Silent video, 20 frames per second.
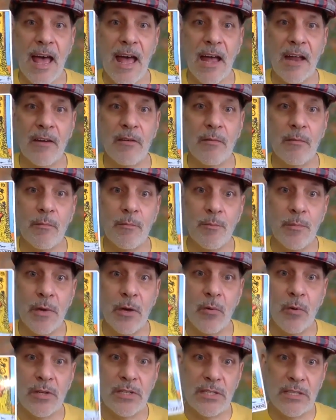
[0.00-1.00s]
And
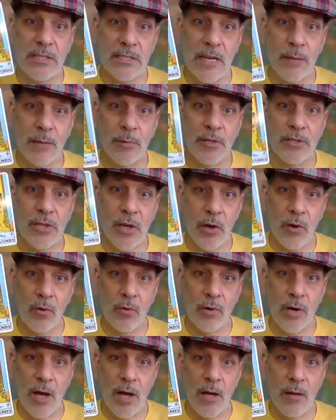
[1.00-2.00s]
because he's able to
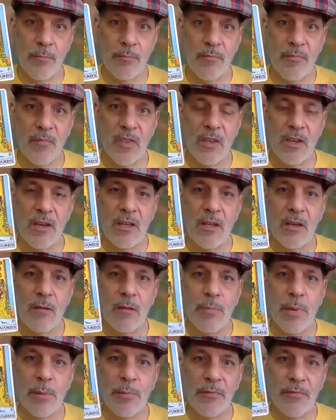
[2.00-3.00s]
own up,
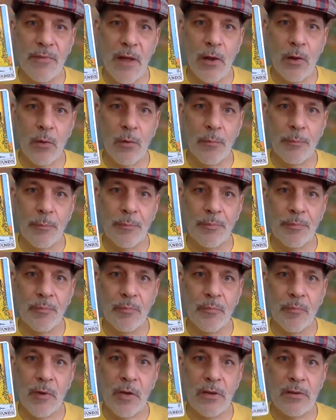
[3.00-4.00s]
people follow him.
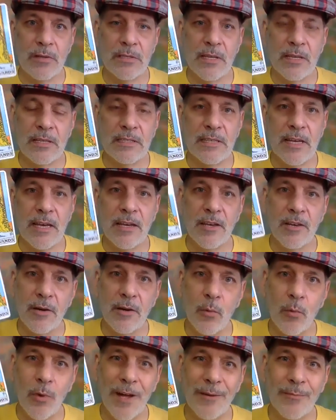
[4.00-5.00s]
Because they say, you
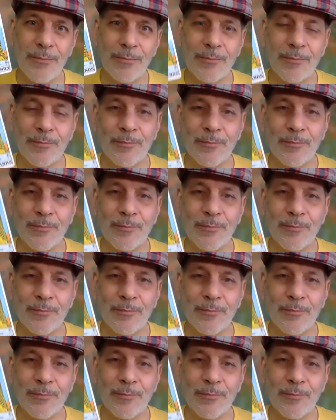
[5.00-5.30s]
know what?